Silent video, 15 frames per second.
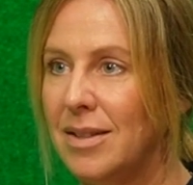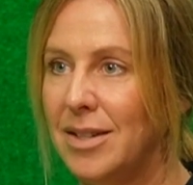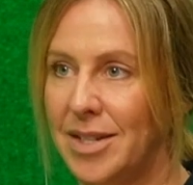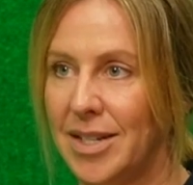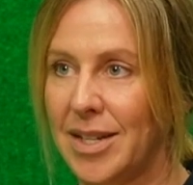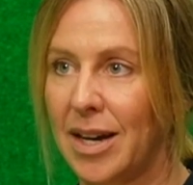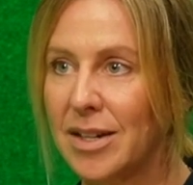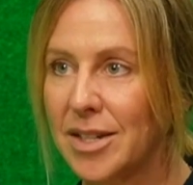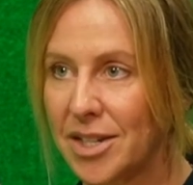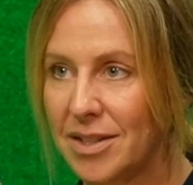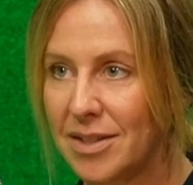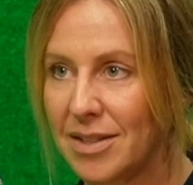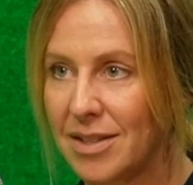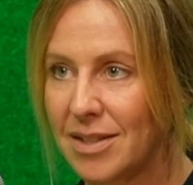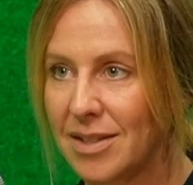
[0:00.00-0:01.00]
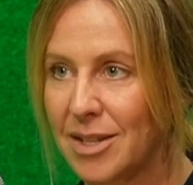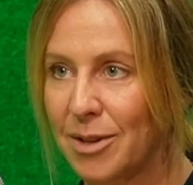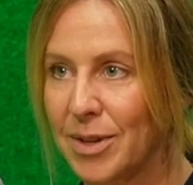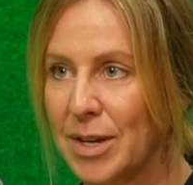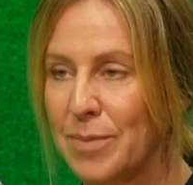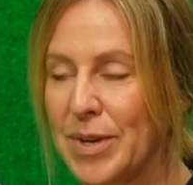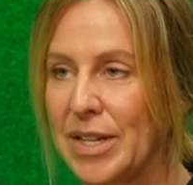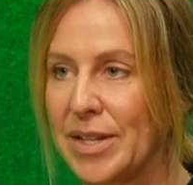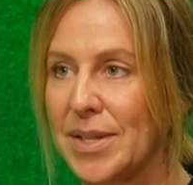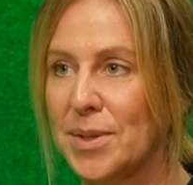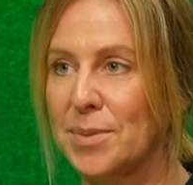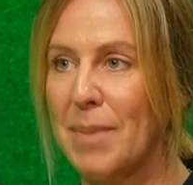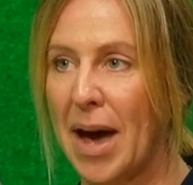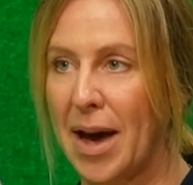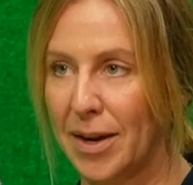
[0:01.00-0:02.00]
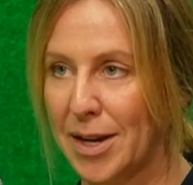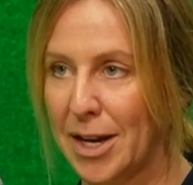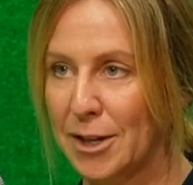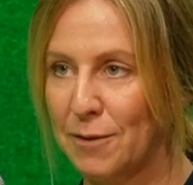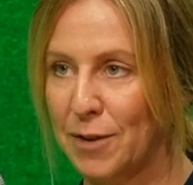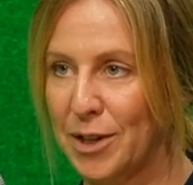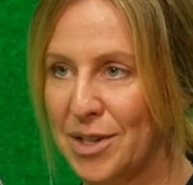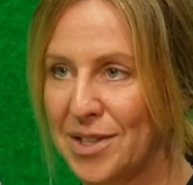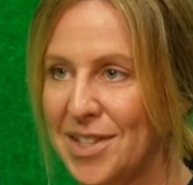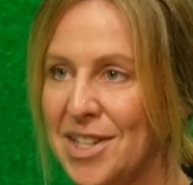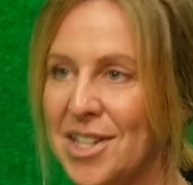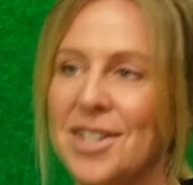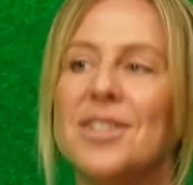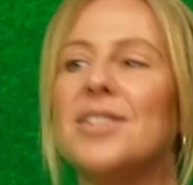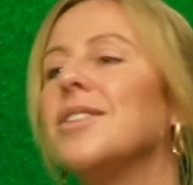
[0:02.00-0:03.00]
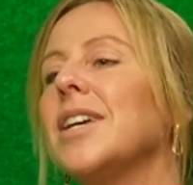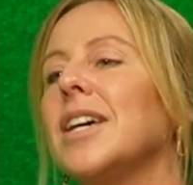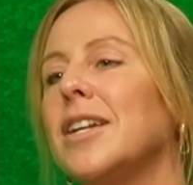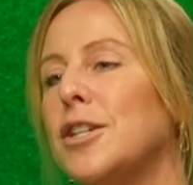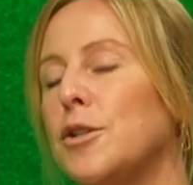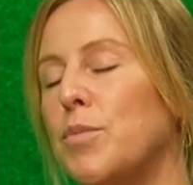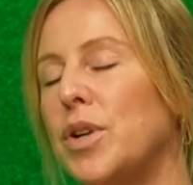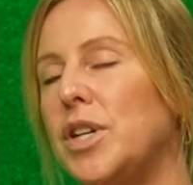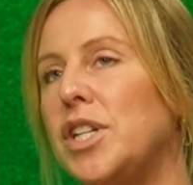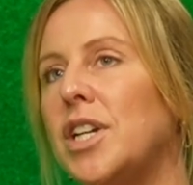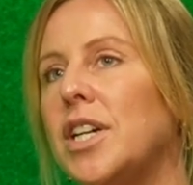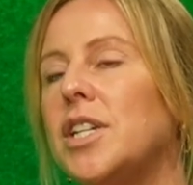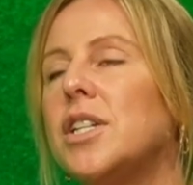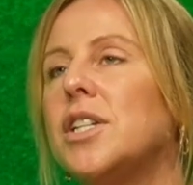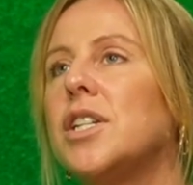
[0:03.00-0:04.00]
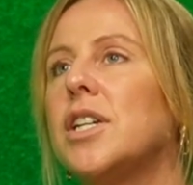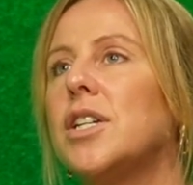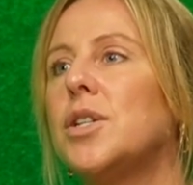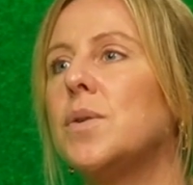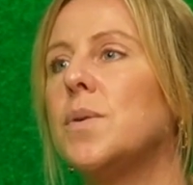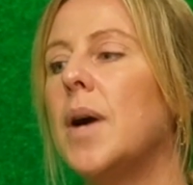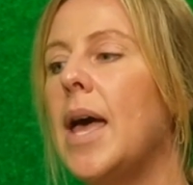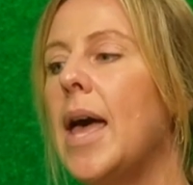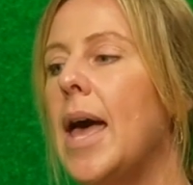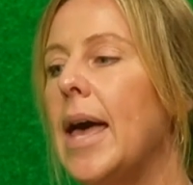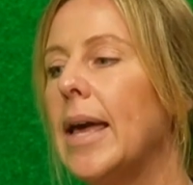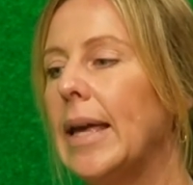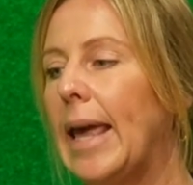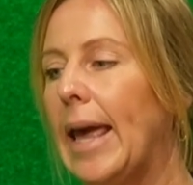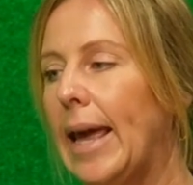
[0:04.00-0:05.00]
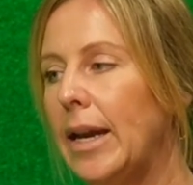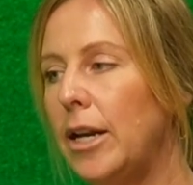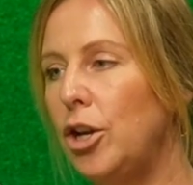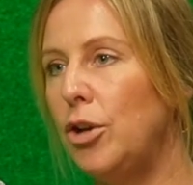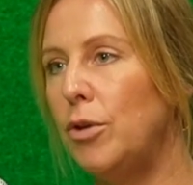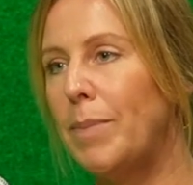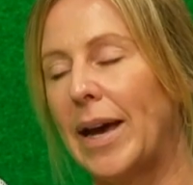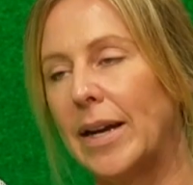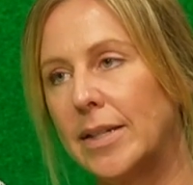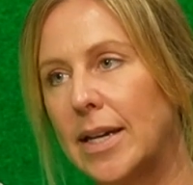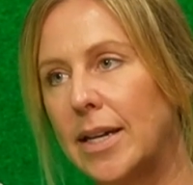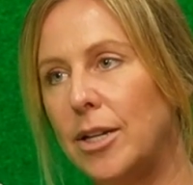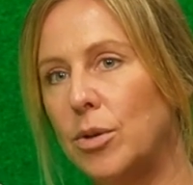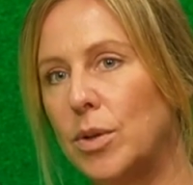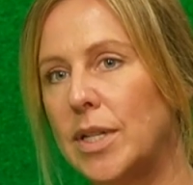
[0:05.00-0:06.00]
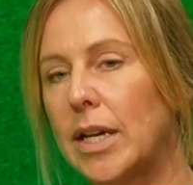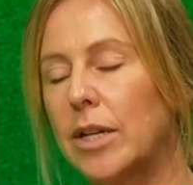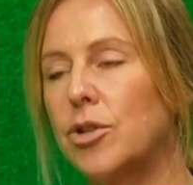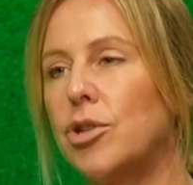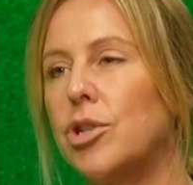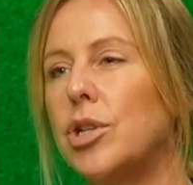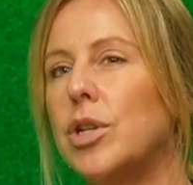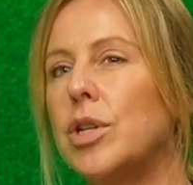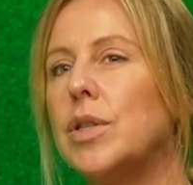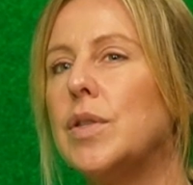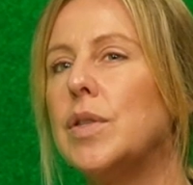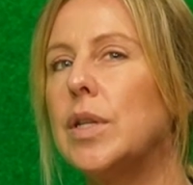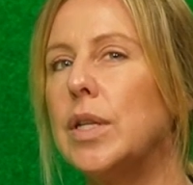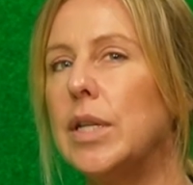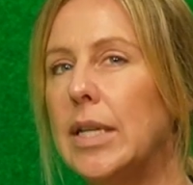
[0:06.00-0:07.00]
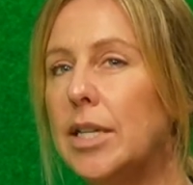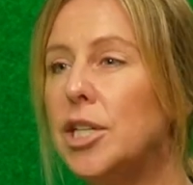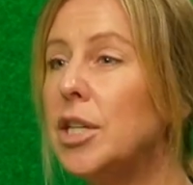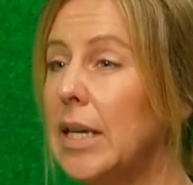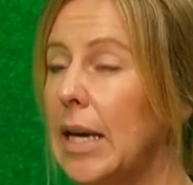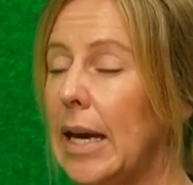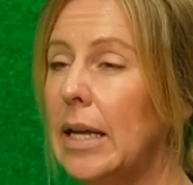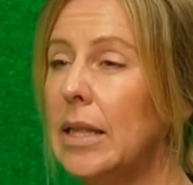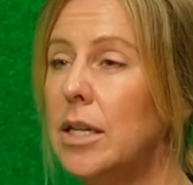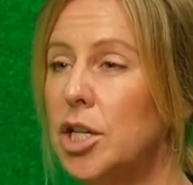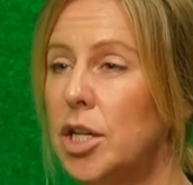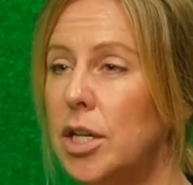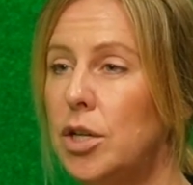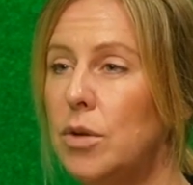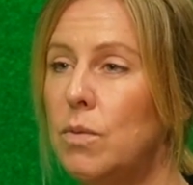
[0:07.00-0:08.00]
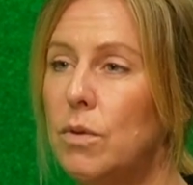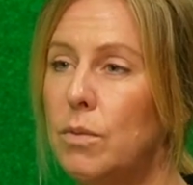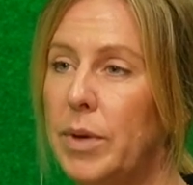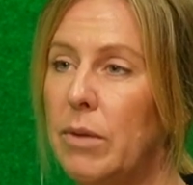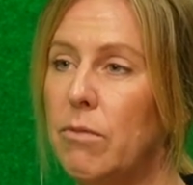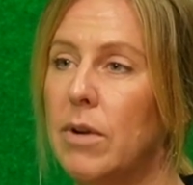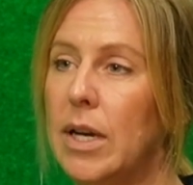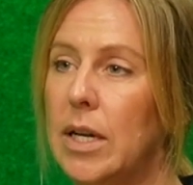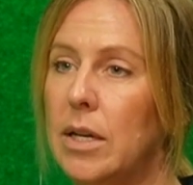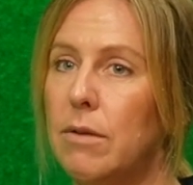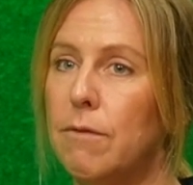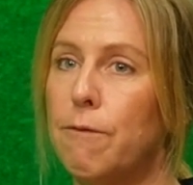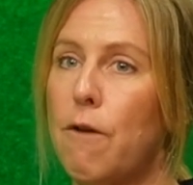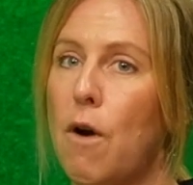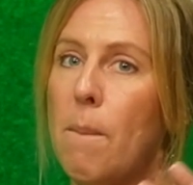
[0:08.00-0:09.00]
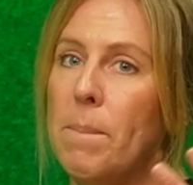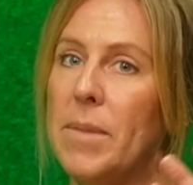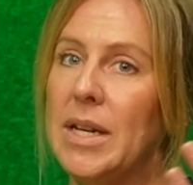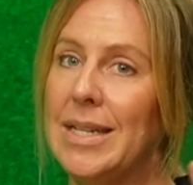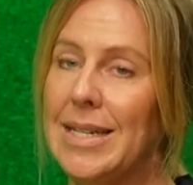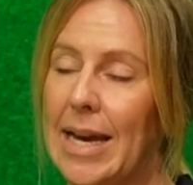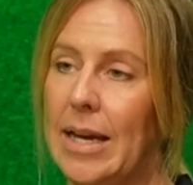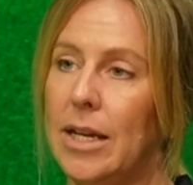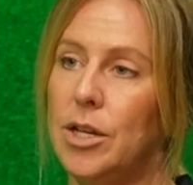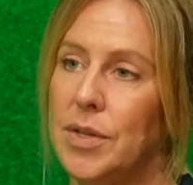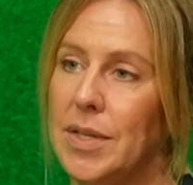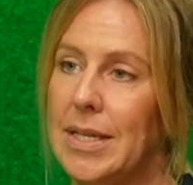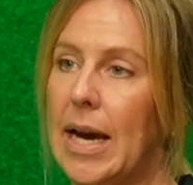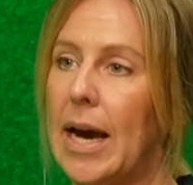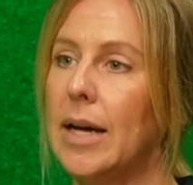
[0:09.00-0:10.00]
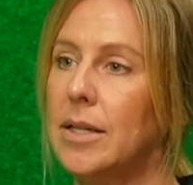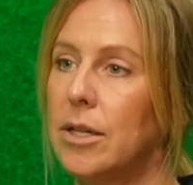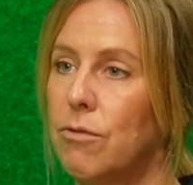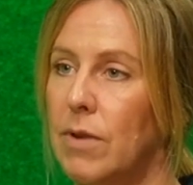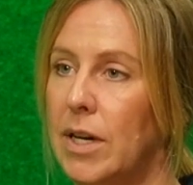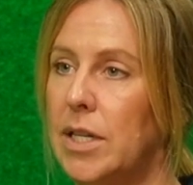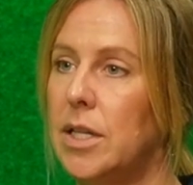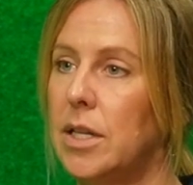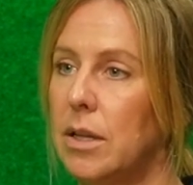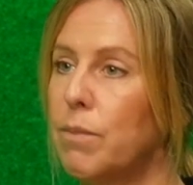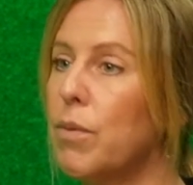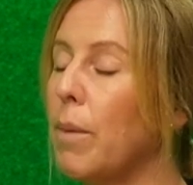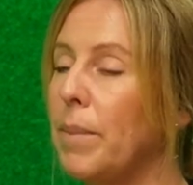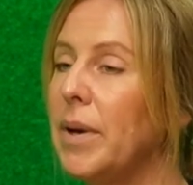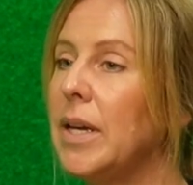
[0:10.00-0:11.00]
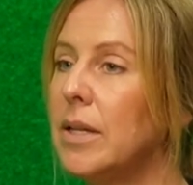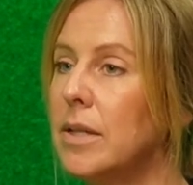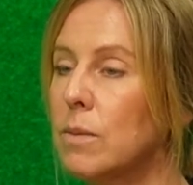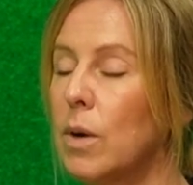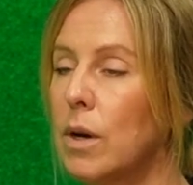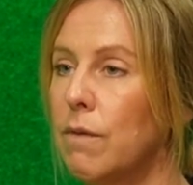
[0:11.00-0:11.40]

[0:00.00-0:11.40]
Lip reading: your deductions, so it can be a smart cash flow decision to get a depreciation schedule. Can you backdate your tax returns? Yes, you can. The schedule will be written from the date you started renting the property. It's